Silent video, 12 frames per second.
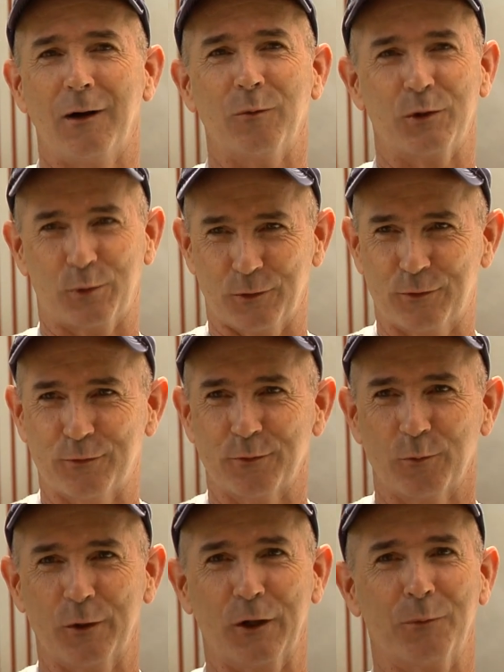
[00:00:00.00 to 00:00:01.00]
which was
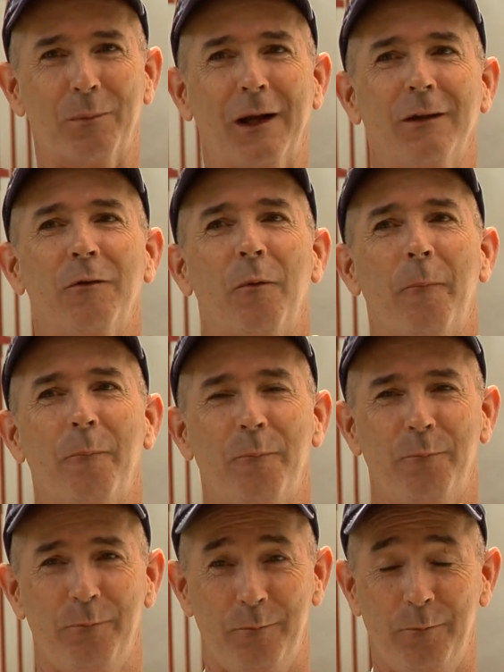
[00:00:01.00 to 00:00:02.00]
weird, but
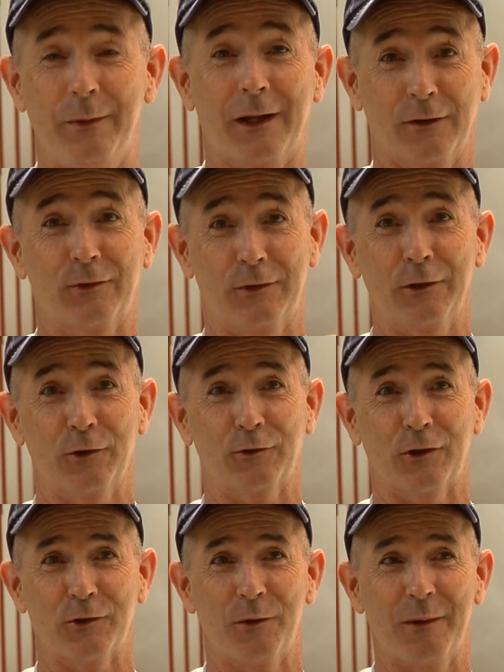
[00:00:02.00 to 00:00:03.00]
because theater is
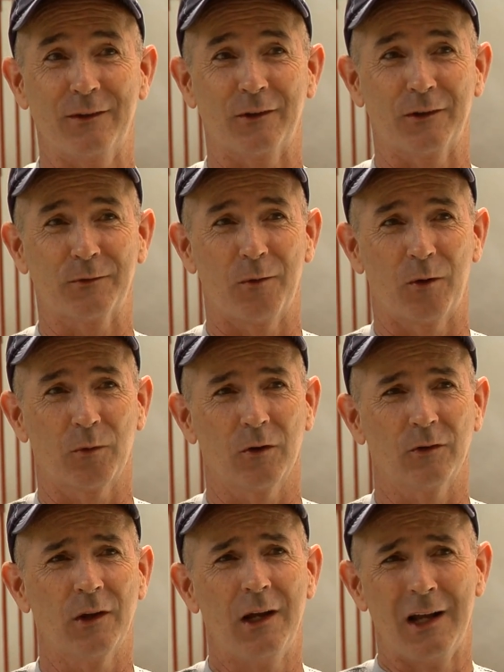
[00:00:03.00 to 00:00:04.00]
such an amazingly small
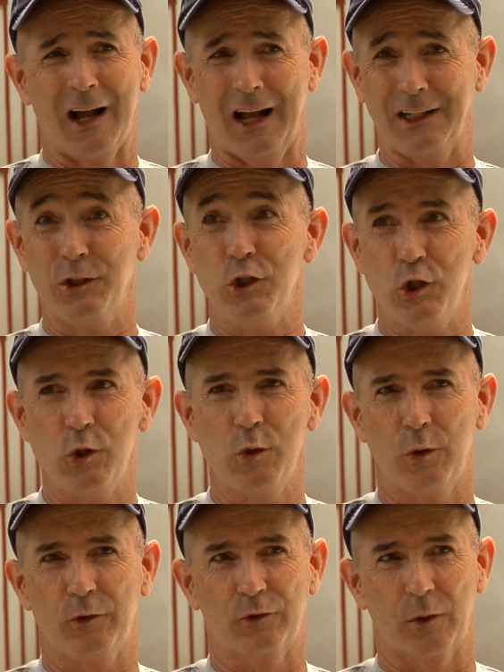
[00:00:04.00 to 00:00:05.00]
world, I knew
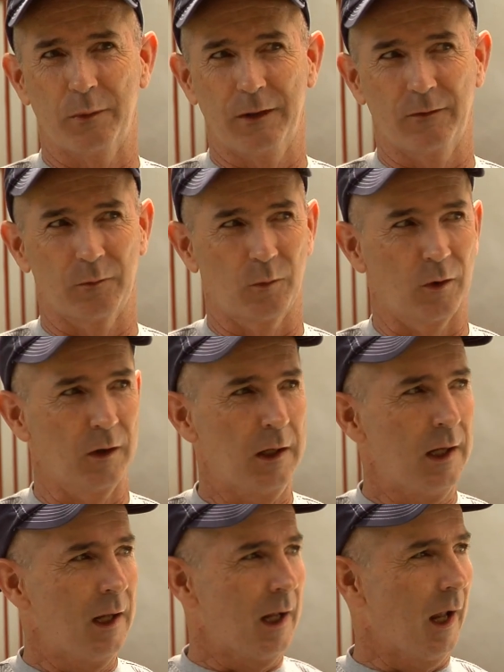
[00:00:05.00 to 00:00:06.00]
who so many of them were,
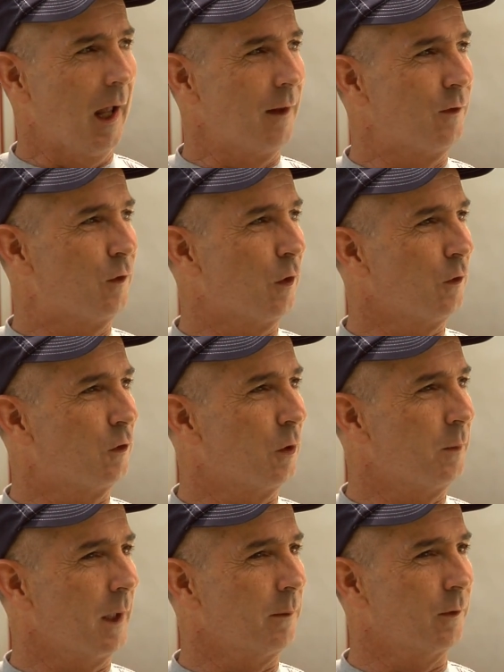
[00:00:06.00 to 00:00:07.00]
and to
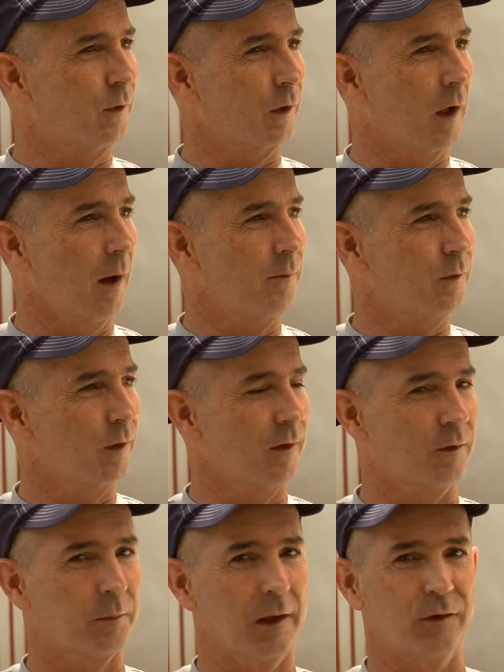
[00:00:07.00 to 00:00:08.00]
be able to come to
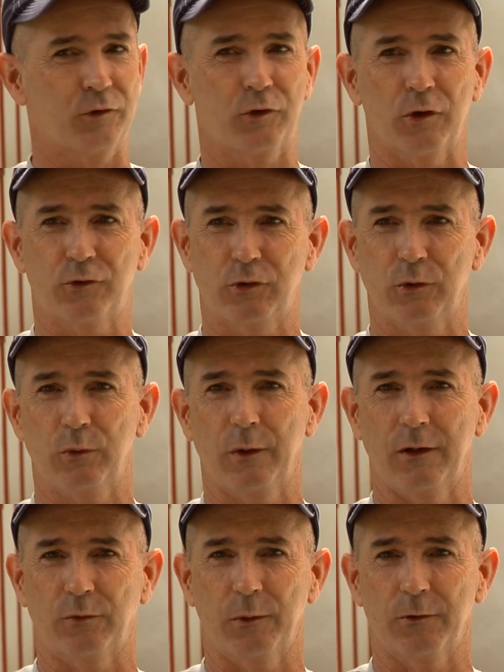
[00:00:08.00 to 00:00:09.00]
this place just to,
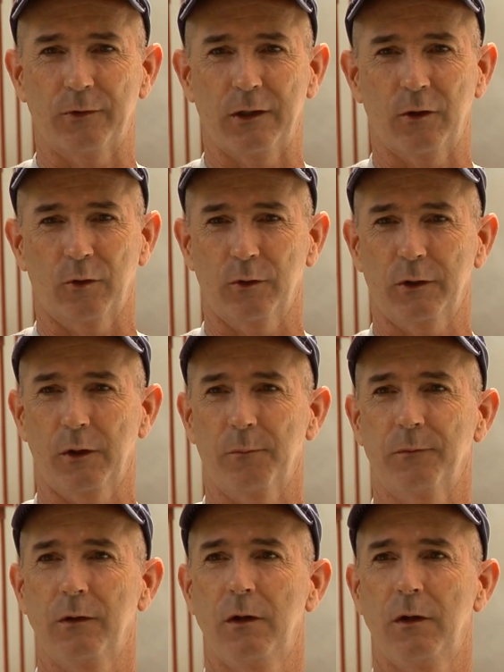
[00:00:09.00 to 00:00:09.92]
as we were saying earlier,